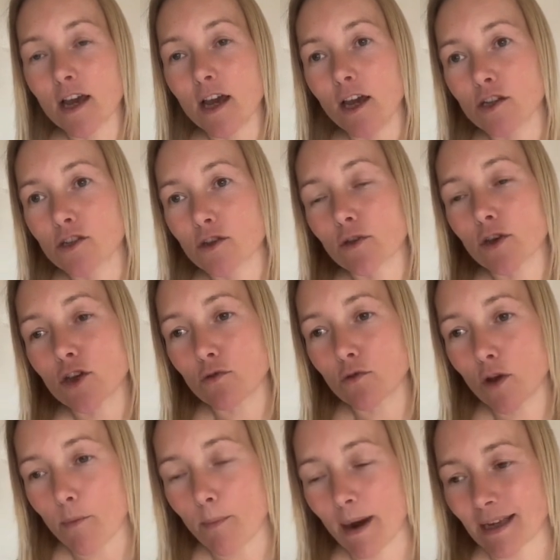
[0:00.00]
so that you
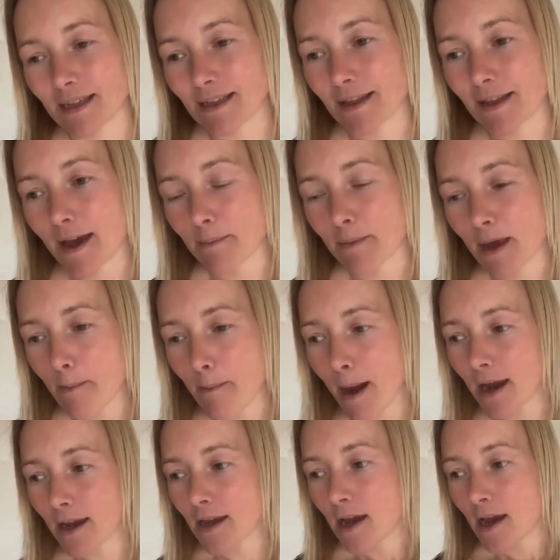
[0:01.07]
go back to them. They
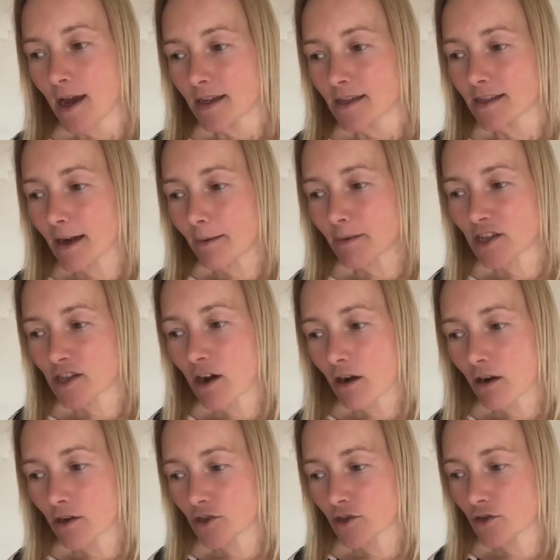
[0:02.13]
might
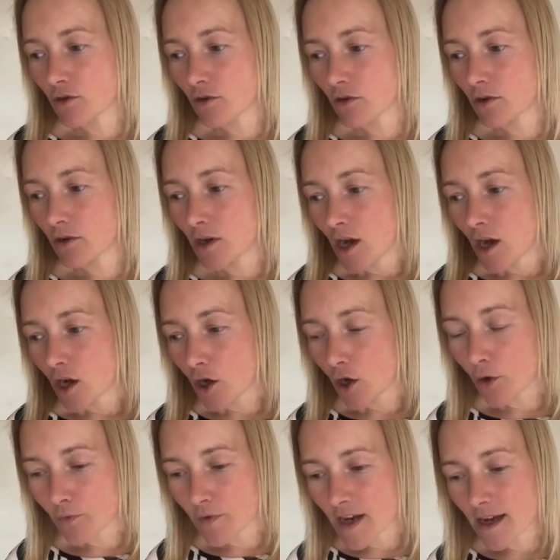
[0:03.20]
sabotage your
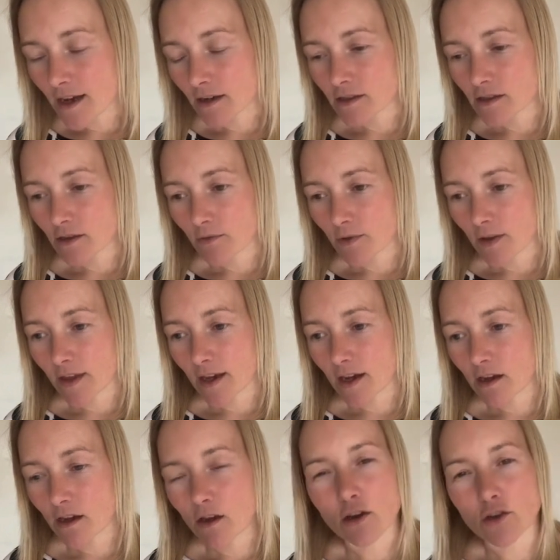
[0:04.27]
career so that they
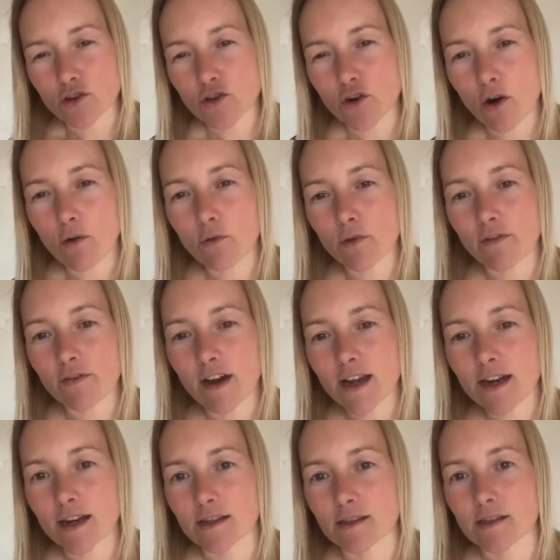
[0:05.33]
can control the
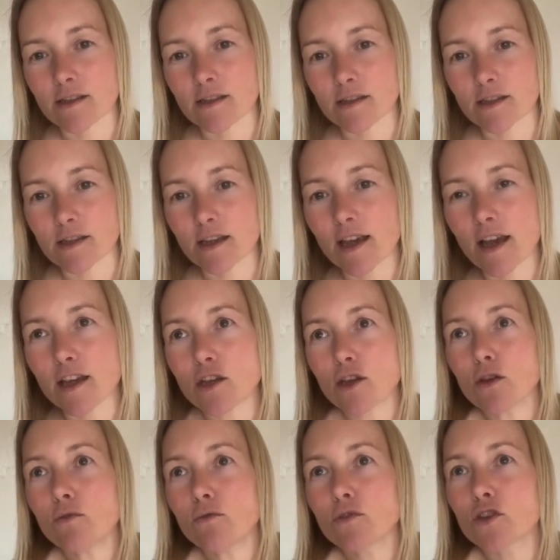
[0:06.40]
finances and get
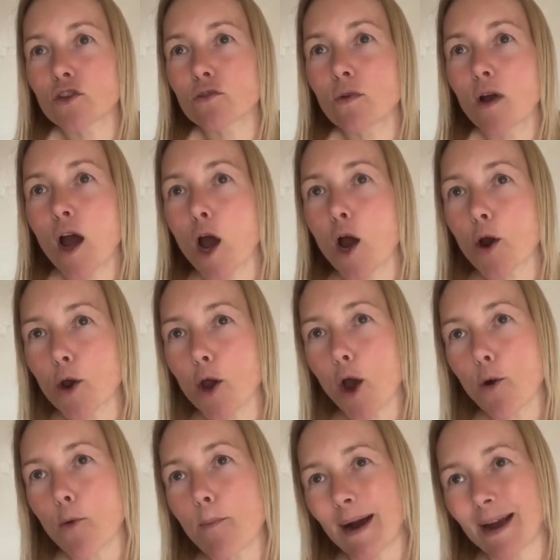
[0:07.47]
you to
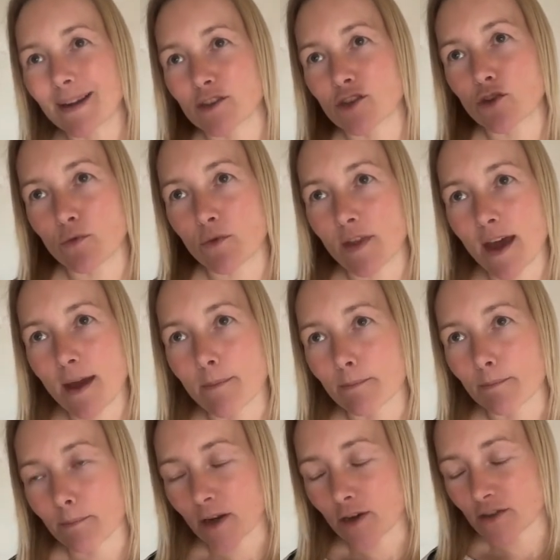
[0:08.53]
go back to
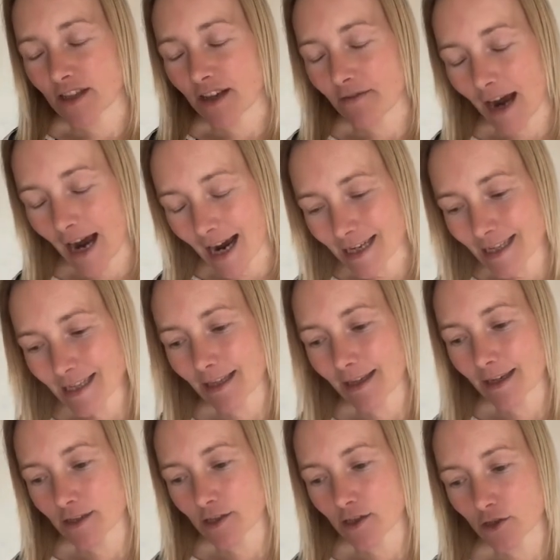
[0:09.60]
them because they've
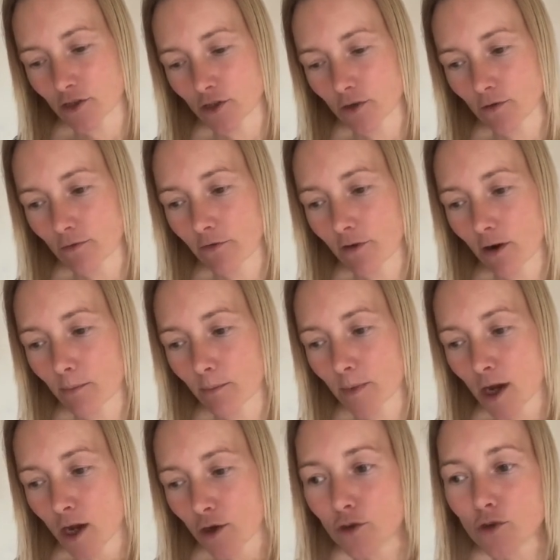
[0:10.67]
isolated you from
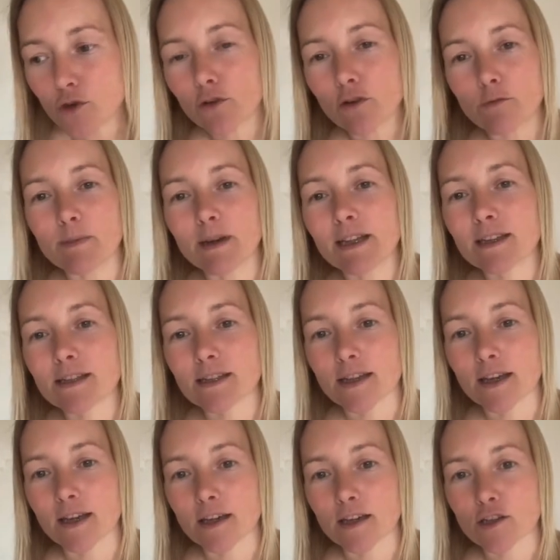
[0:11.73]
your
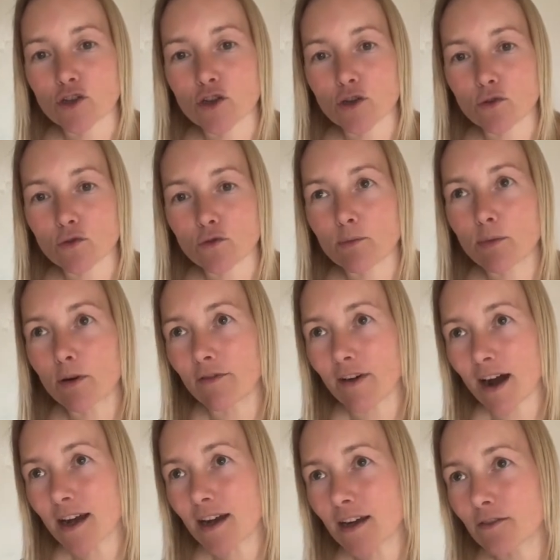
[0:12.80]
ability to
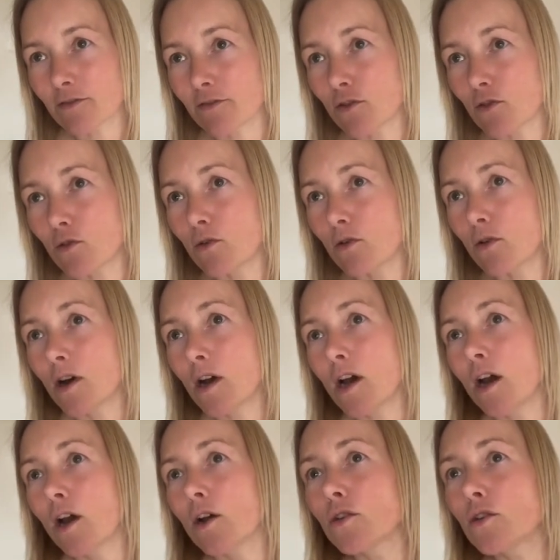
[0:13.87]
provide for
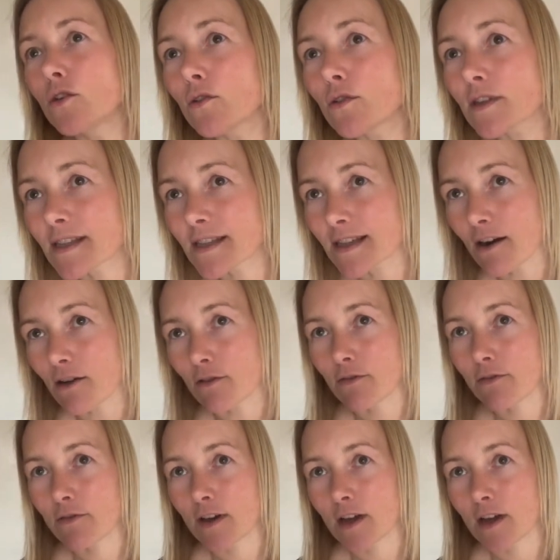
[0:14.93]
yourself.